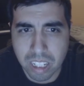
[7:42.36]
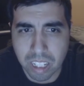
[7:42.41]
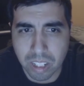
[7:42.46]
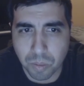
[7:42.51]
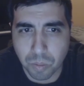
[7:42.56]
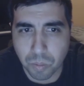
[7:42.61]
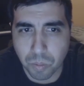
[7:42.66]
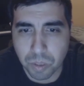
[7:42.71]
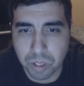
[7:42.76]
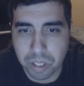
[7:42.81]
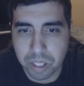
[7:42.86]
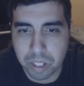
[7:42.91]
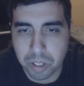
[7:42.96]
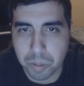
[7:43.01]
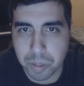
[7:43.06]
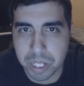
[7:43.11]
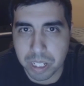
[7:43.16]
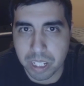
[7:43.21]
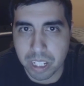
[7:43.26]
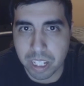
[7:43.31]
Like, really
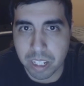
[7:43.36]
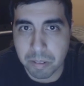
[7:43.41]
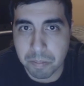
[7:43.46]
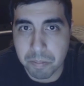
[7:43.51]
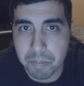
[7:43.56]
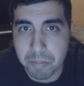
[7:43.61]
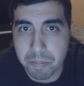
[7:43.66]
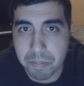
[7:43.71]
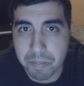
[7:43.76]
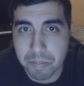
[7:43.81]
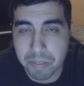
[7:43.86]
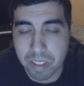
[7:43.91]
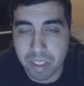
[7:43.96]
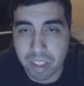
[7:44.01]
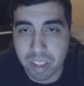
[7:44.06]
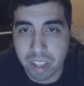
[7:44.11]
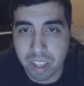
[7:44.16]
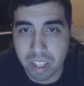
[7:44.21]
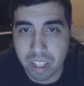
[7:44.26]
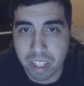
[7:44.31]
quickly.
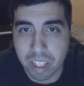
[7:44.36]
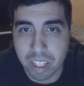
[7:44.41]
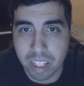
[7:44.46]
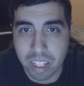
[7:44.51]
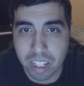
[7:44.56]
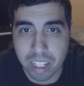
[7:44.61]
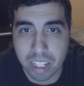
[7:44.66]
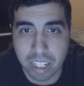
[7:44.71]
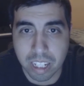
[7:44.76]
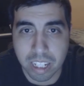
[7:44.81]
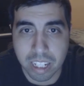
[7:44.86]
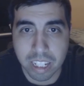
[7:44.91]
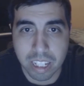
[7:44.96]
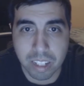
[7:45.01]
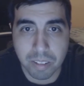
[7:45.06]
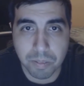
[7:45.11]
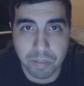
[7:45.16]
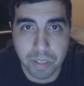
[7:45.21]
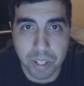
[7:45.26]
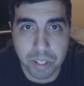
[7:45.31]
And then got
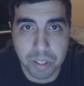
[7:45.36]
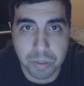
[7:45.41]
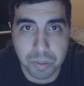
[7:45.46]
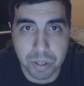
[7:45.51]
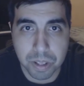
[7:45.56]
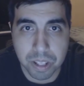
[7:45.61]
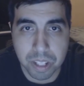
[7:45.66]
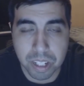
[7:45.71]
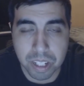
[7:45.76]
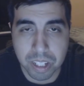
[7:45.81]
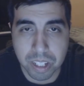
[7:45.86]
hit in the face with the...